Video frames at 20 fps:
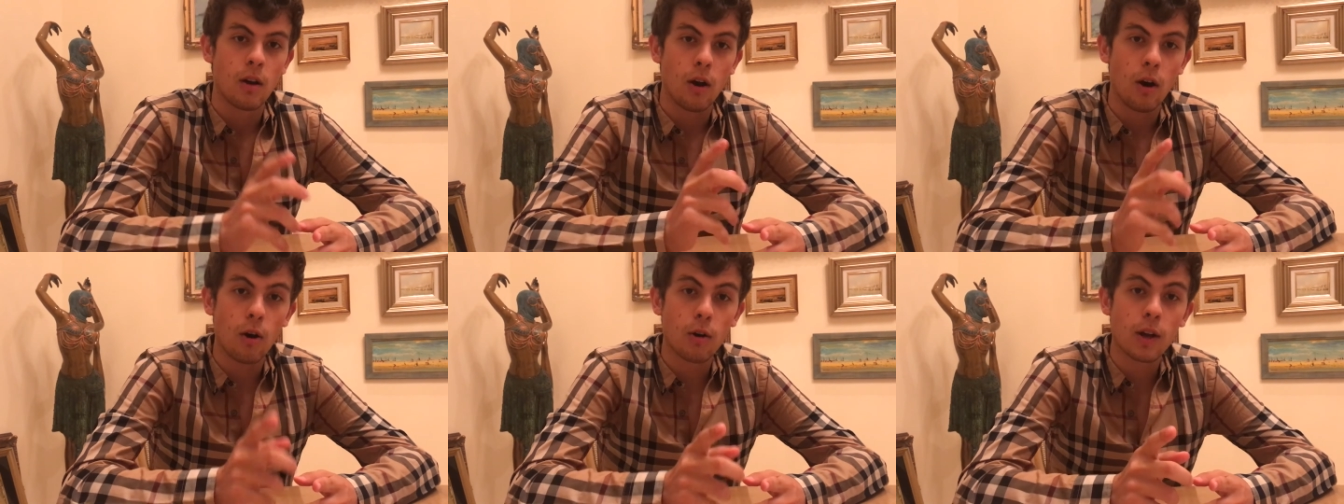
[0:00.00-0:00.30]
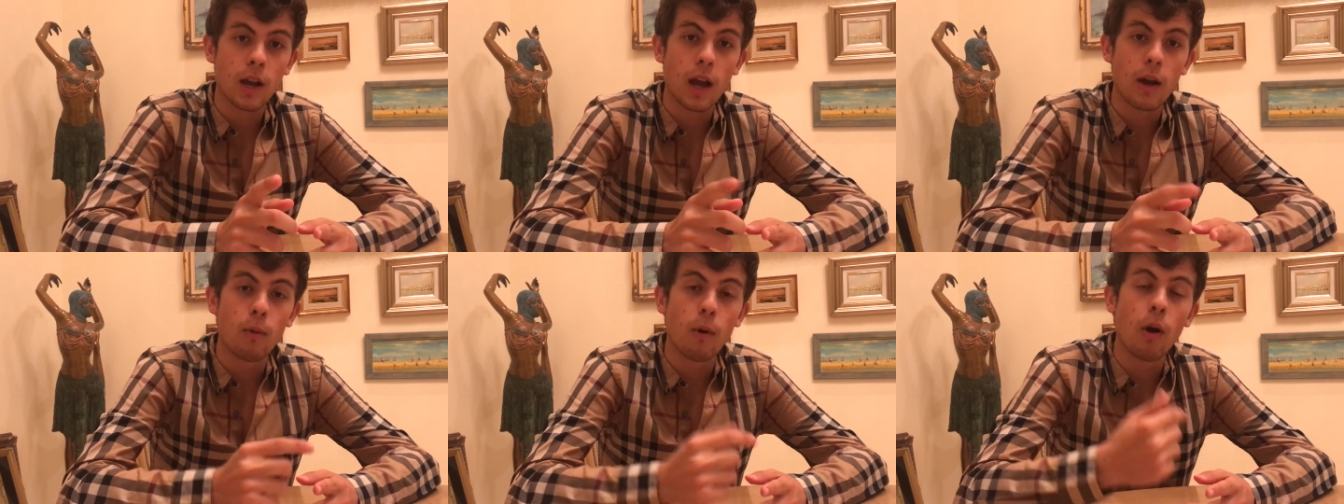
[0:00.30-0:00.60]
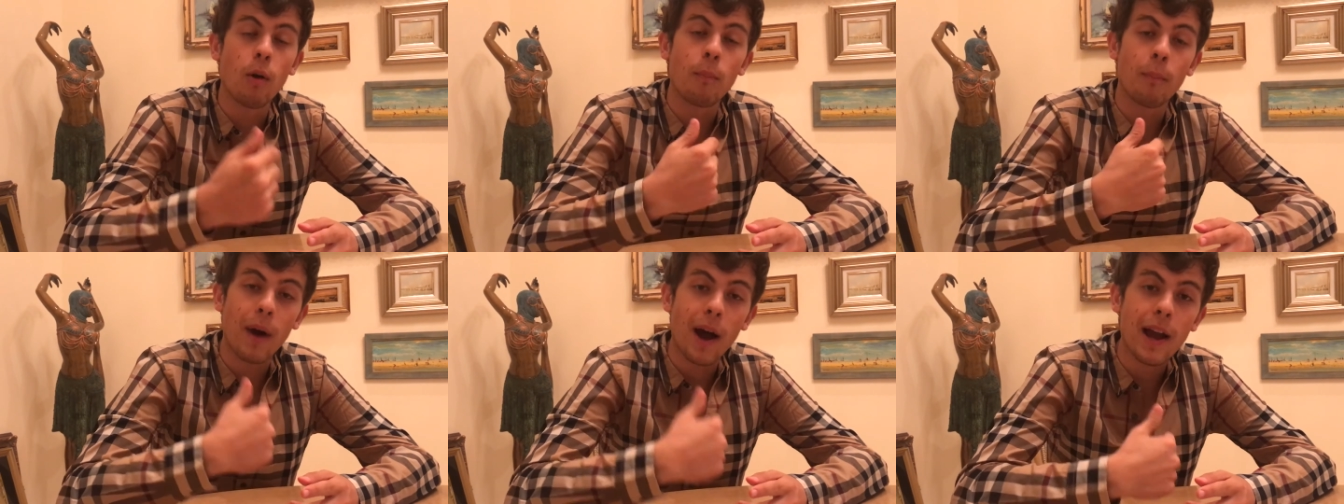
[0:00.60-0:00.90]
Okay,
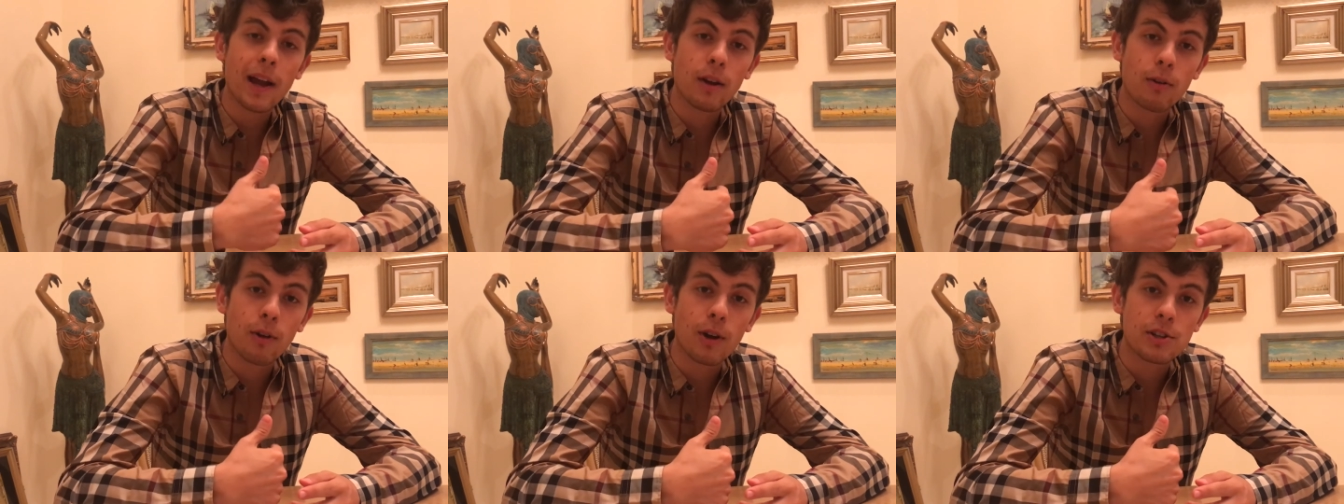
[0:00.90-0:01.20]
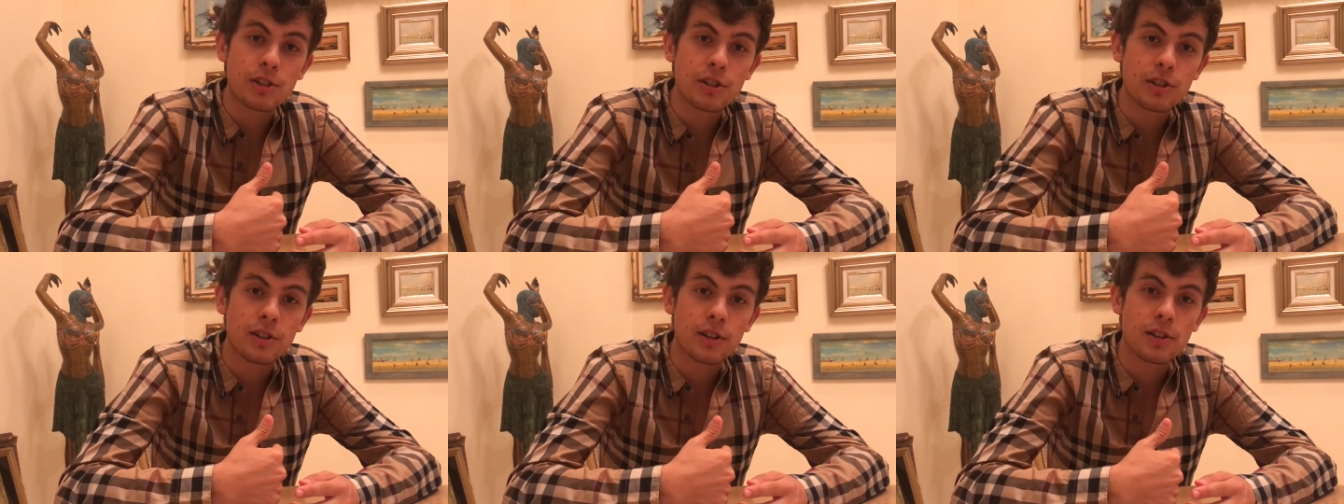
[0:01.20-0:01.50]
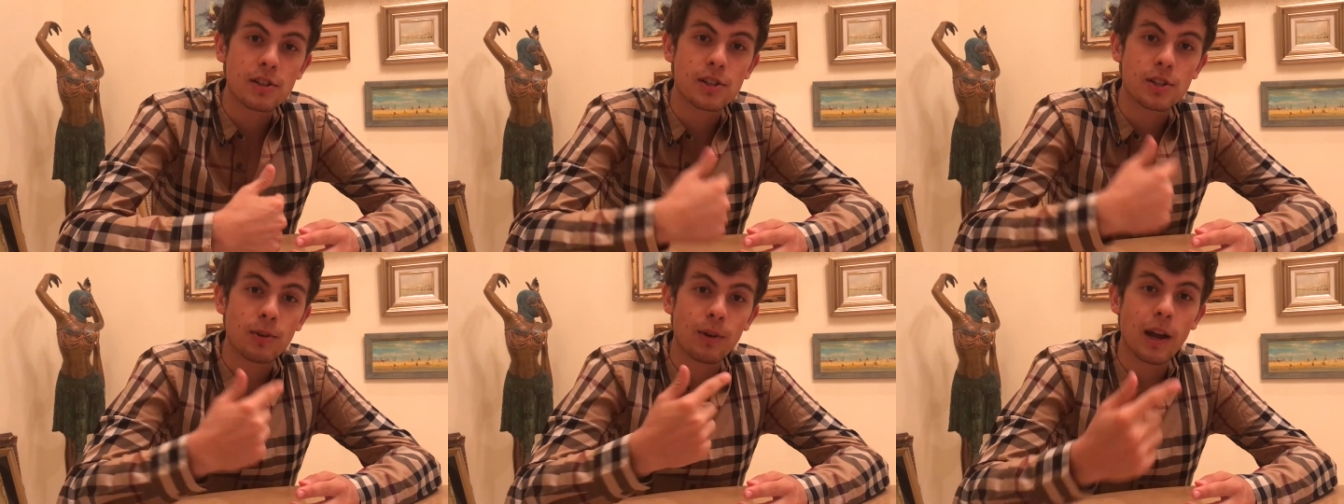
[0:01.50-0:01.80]
well, my question
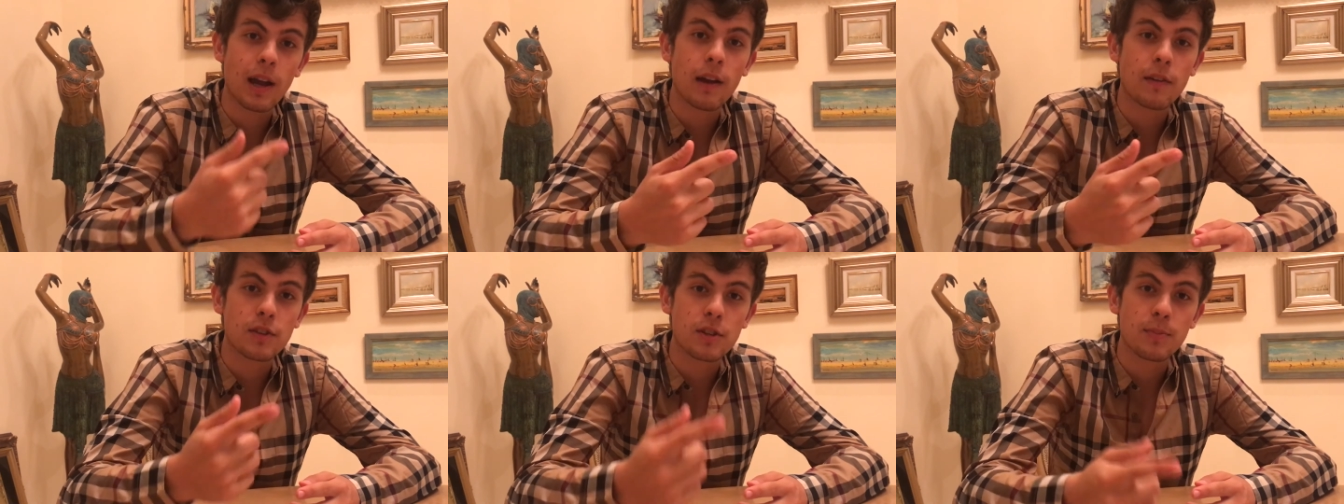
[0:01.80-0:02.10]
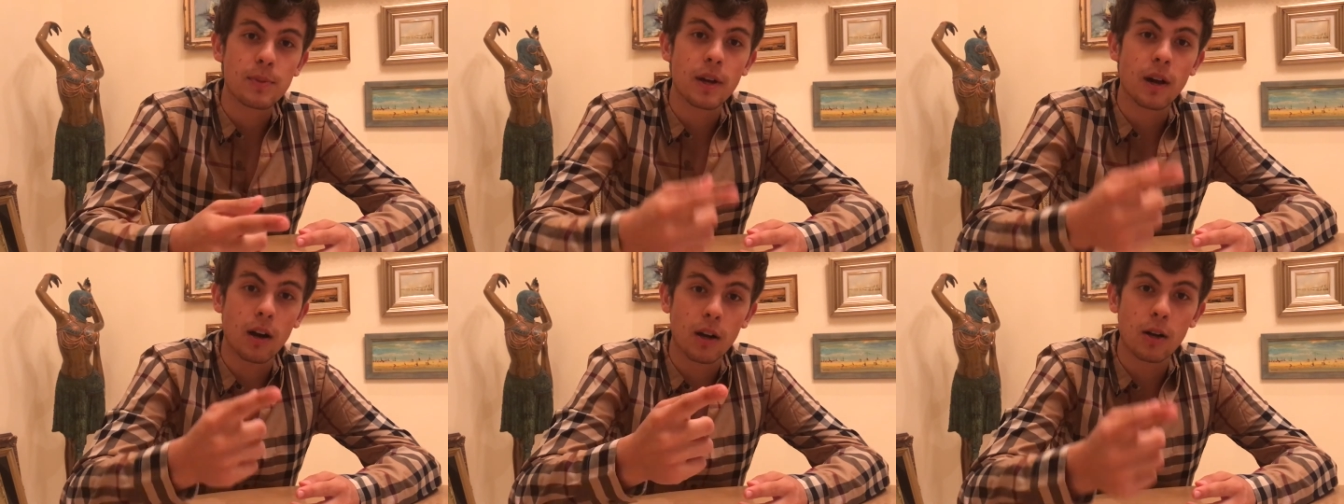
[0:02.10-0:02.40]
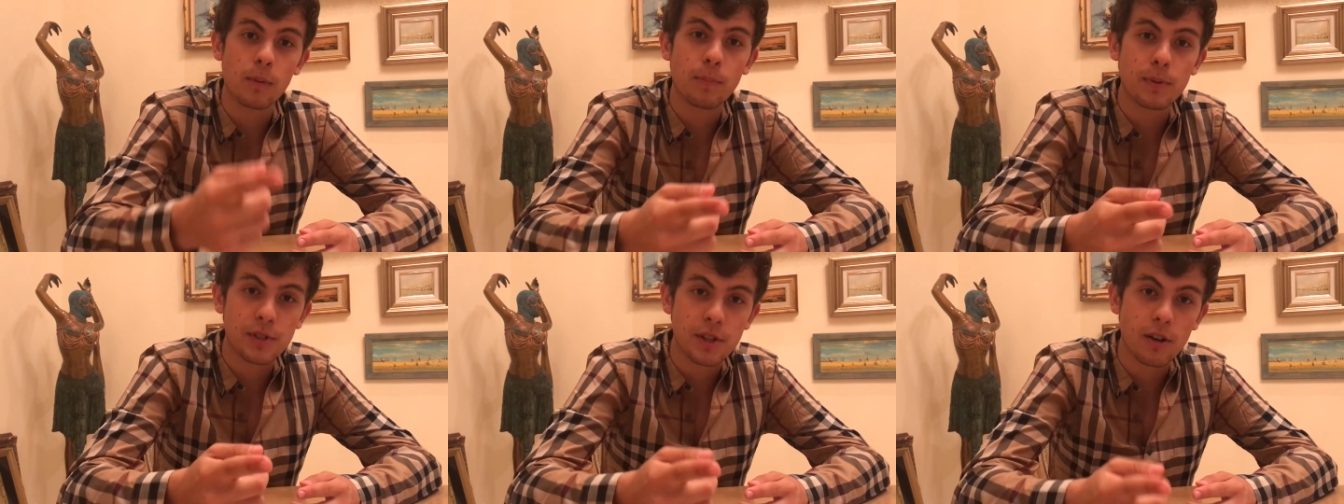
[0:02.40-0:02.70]
is do I have to be
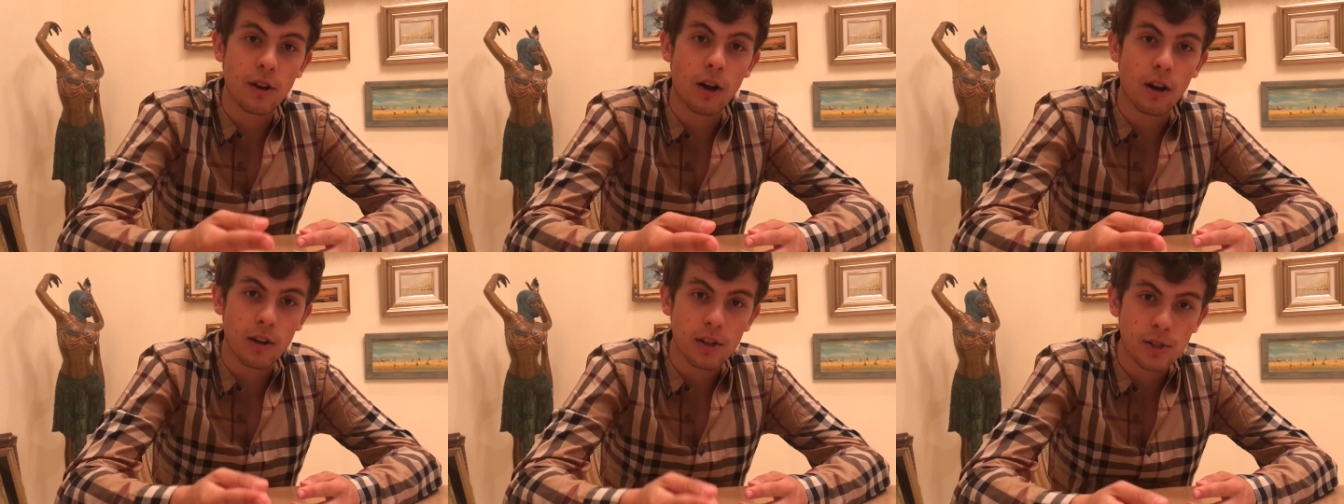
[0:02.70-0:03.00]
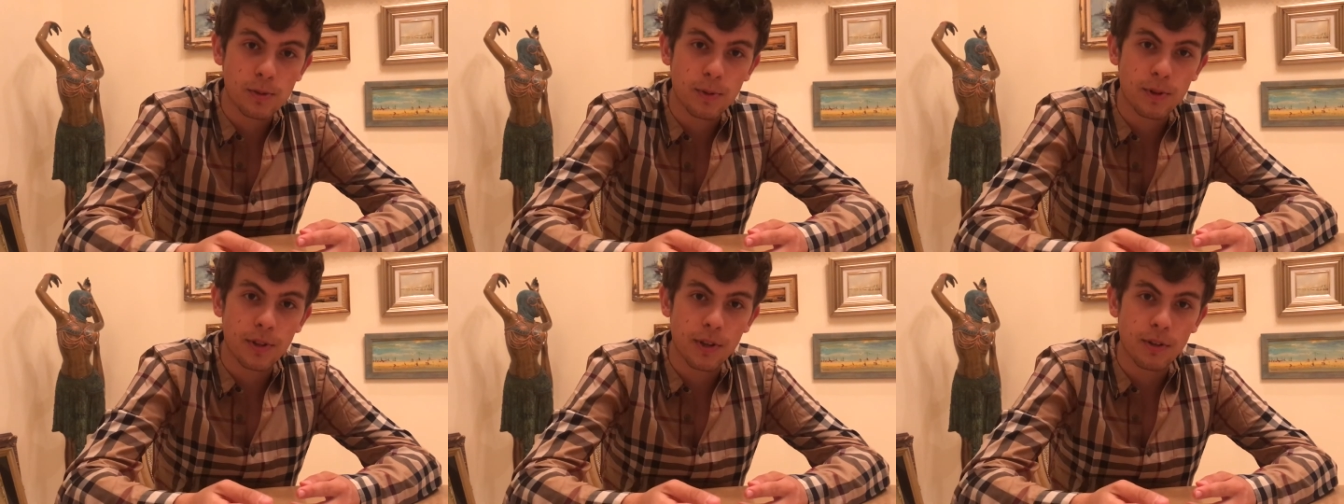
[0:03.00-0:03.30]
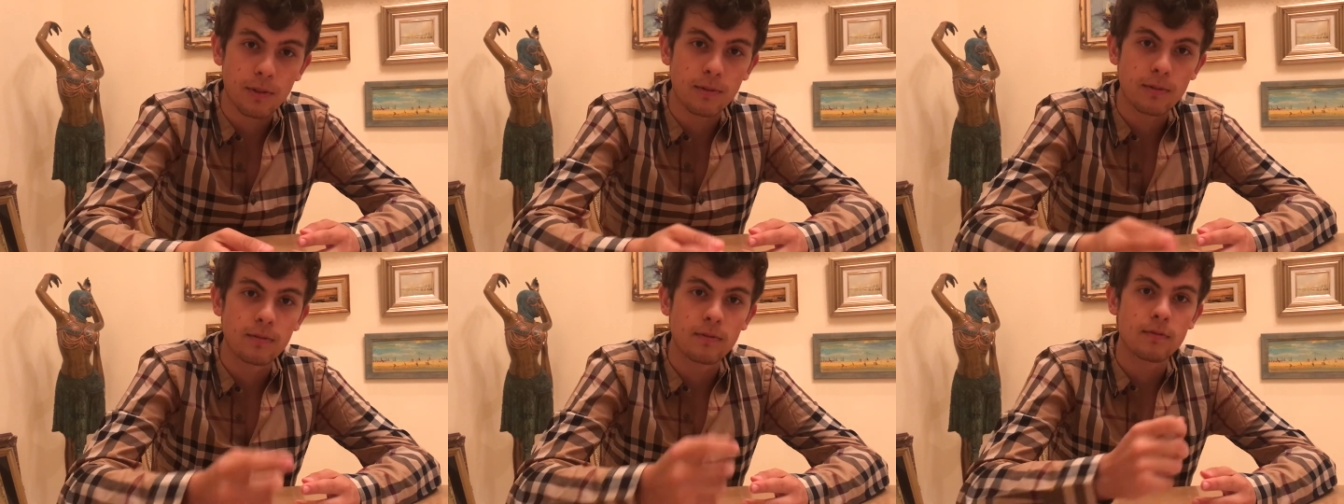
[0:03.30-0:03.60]
100% honest with
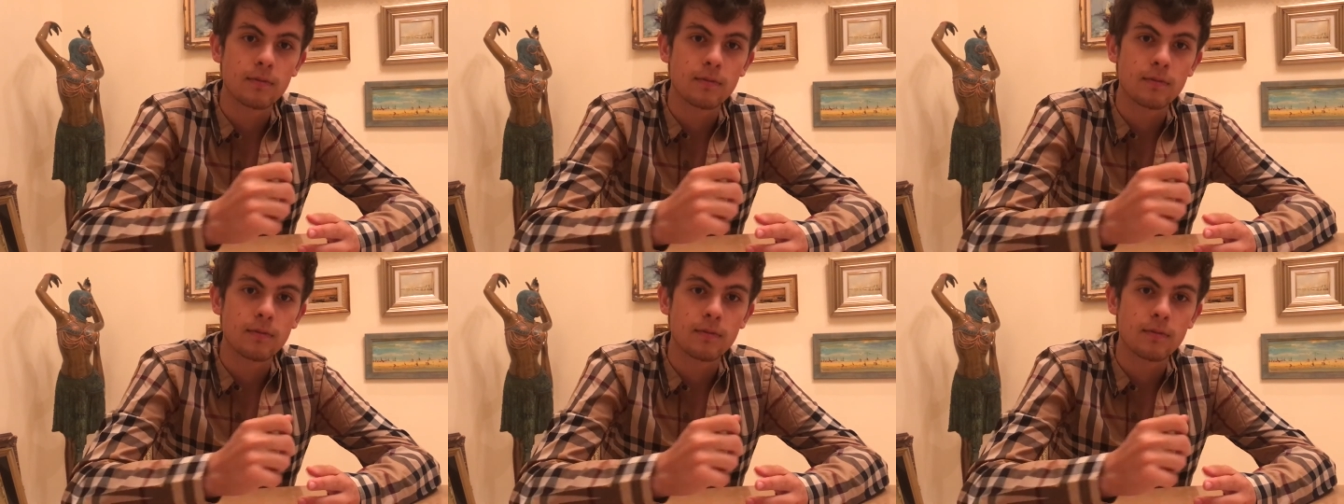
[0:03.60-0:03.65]
you?